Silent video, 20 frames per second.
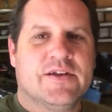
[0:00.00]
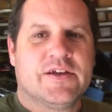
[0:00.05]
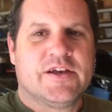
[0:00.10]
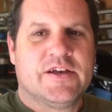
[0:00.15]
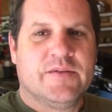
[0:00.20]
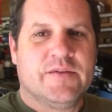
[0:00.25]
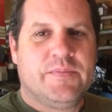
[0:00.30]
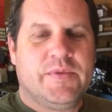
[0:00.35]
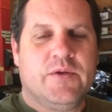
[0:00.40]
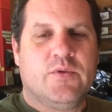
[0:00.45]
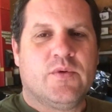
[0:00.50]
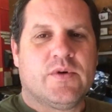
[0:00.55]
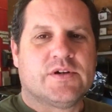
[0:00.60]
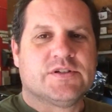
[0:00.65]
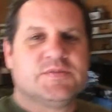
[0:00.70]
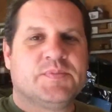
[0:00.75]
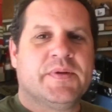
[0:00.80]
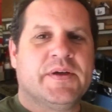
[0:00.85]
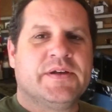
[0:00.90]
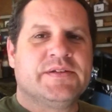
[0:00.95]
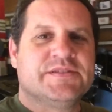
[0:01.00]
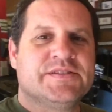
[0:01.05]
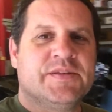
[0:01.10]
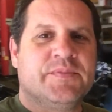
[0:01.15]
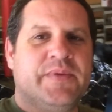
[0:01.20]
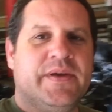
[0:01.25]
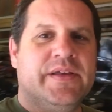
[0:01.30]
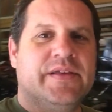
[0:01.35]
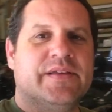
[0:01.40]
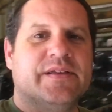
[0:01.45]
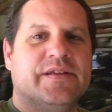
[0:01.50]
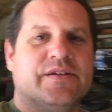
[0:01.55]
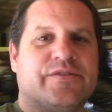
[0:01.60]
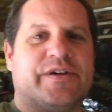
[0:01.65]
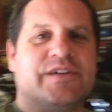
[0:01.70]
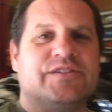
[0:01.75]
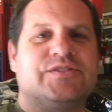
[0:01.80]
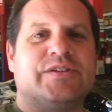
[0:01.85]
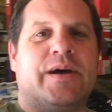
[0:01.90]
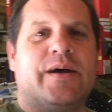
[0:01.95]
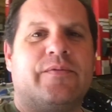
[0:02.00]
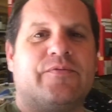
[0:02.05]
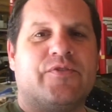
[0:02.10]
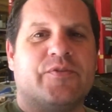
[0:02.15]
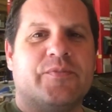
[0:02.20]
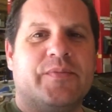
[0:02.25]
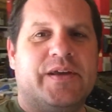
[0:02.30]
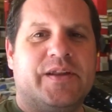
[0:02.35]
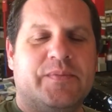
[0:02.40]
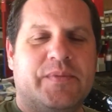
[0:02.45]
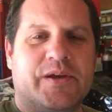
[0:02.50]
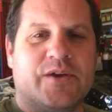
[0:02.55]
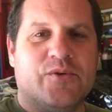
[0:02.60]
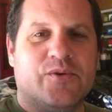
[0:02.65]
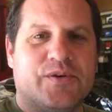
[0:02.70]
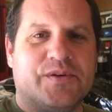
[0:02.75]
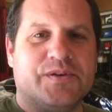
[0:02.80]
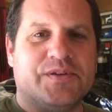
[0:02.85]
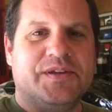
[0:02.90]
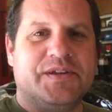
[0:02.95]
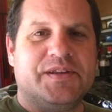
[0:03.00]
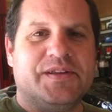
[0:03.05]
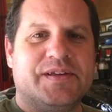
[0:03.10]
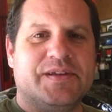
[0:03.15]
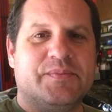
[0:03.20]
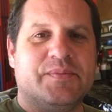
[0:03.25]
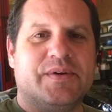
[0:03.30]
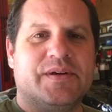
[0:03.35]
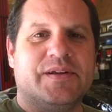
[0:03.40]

could be worse places to be than a race shop for me to be quarantined in,